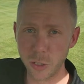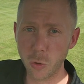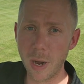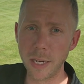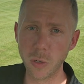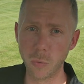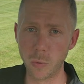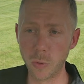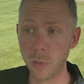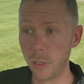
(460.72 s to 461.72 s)
the tractor
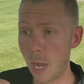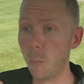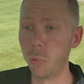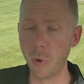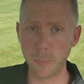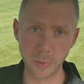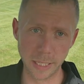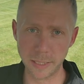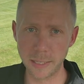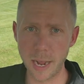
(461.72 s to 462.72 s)
will
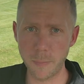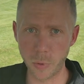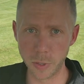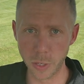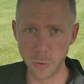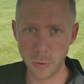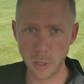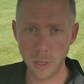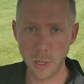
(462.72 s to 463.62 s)
abruptly stop on you.